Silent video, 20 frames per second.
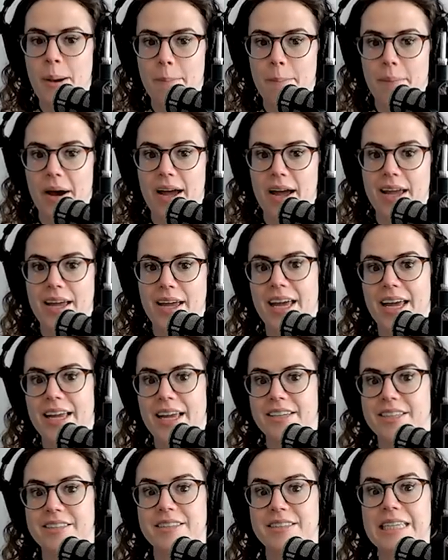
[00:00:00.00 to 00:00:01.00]
But it
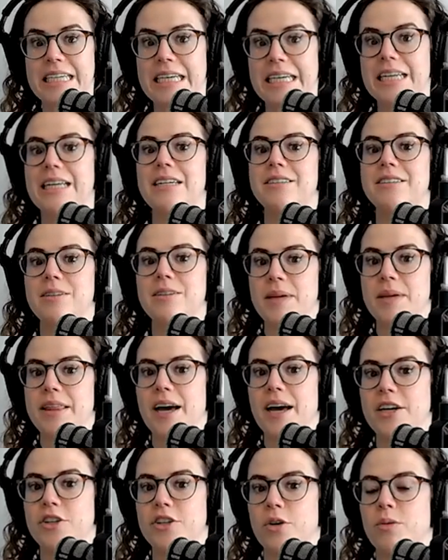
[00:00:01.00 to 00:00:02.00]
doesn't need to be
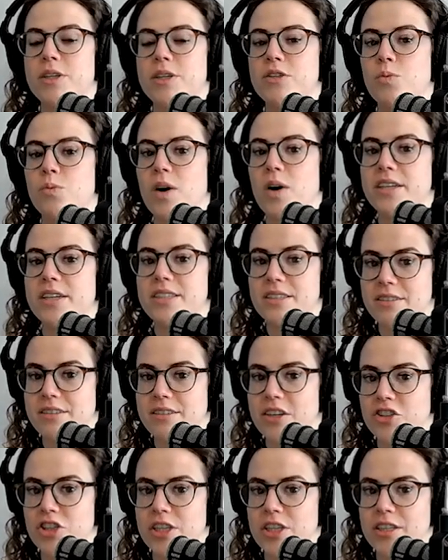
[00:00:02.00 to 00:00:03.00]
that. You're always one
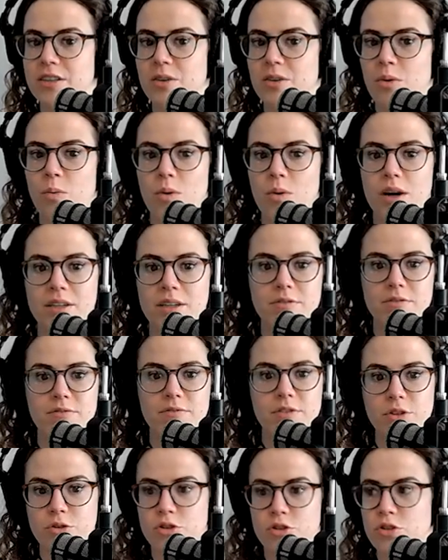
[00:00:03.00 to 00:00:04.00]
decision, one
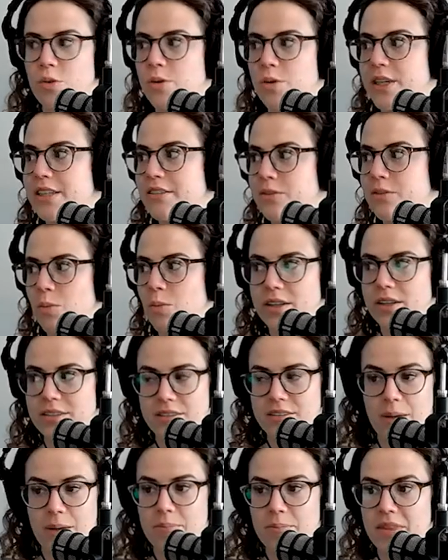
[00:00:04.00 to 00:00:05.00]
food choice, one
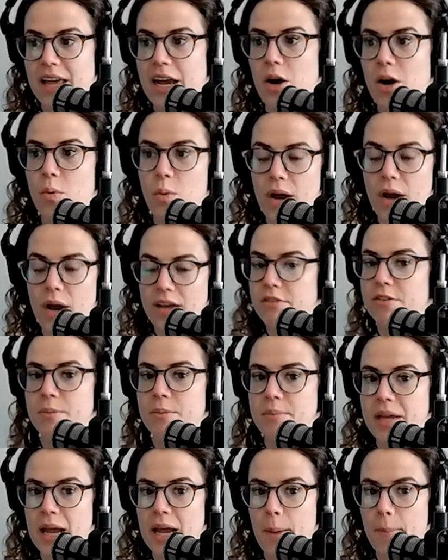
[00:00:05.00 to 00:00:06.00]
something away from
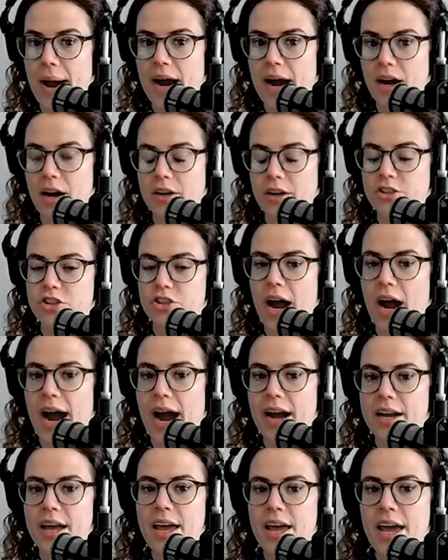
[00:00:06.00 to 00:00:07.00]
being back on
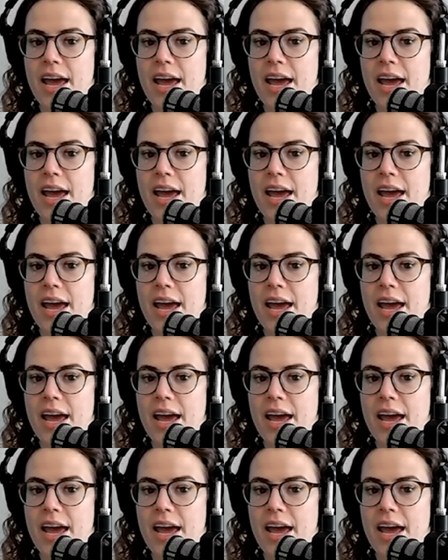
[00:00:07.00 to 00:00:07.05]
track.